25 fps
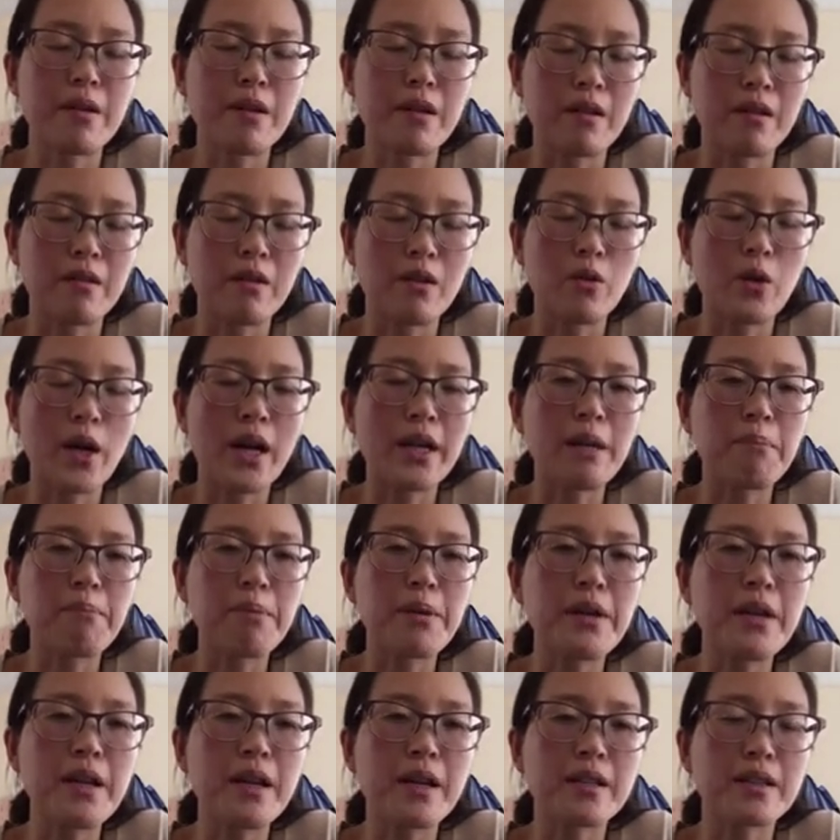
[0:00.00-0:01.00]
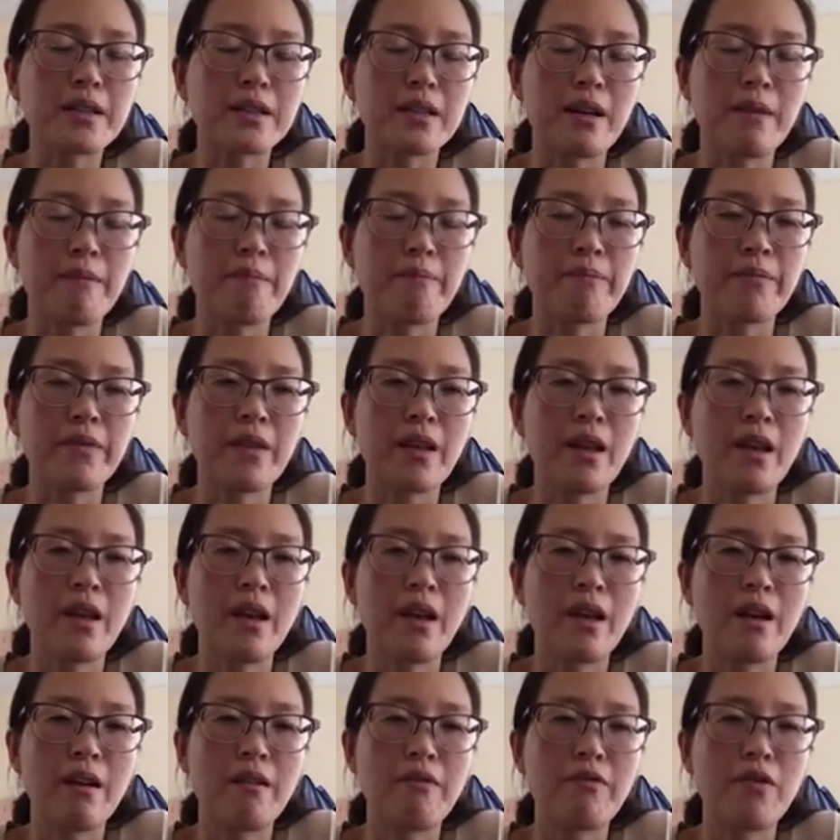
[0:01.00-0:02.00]
created peaks
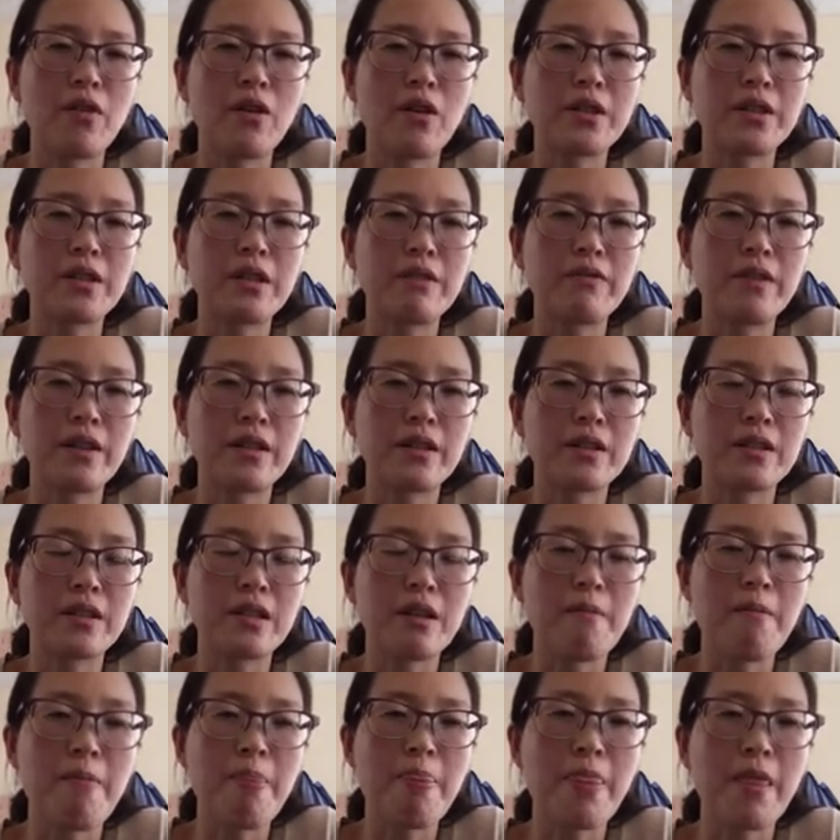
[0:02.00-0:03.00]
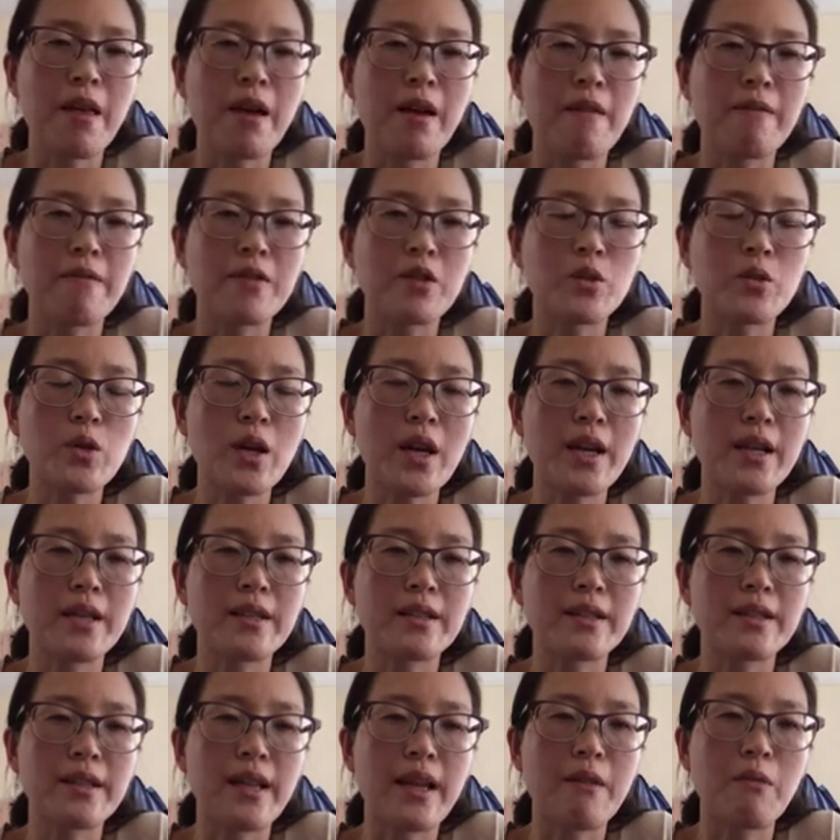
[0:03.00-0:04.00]
for different strands,
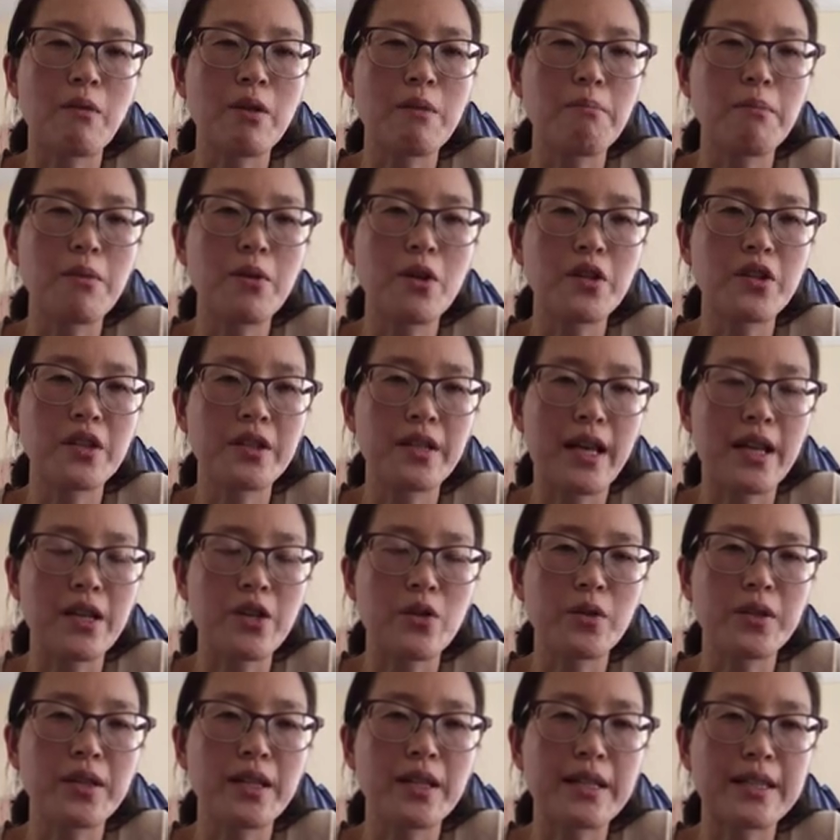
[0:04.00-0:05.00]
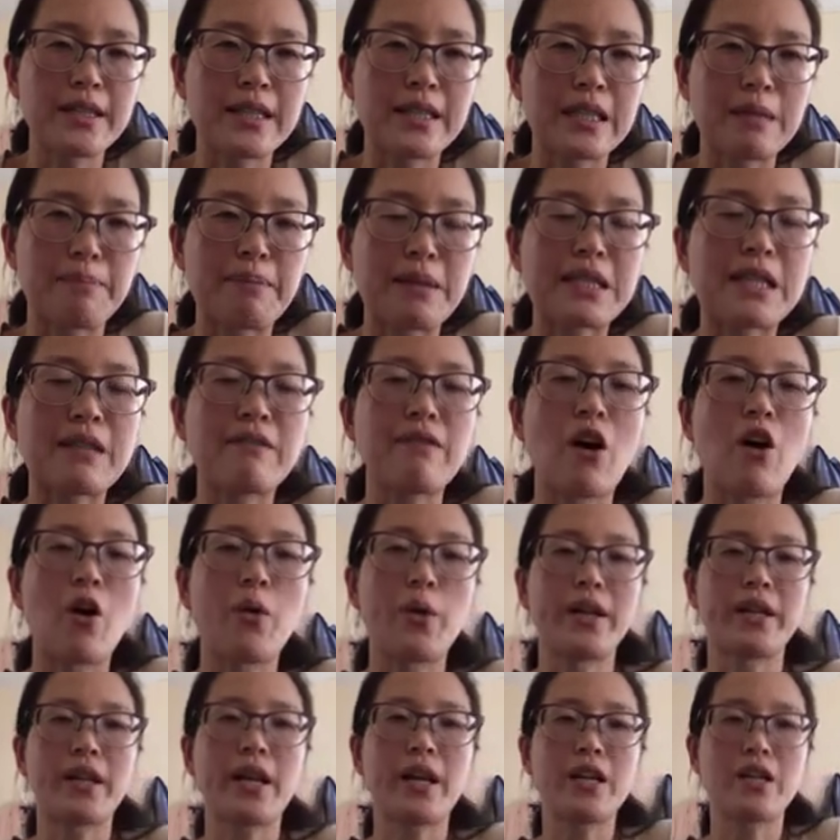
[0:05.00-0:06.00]
then we merge them and use this specific
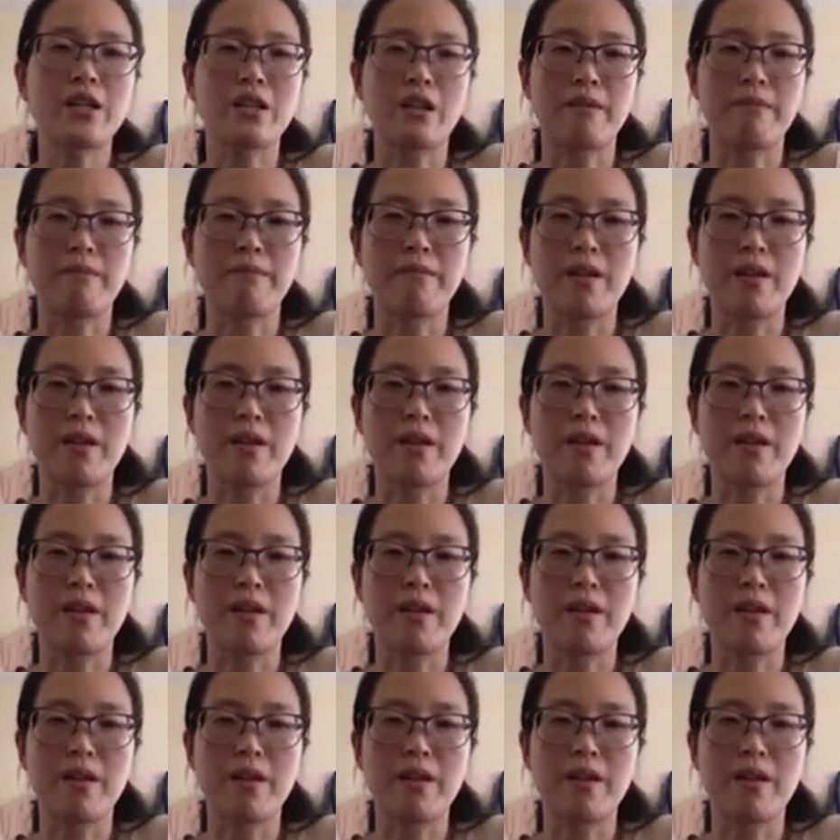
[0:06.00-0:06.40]
orientation.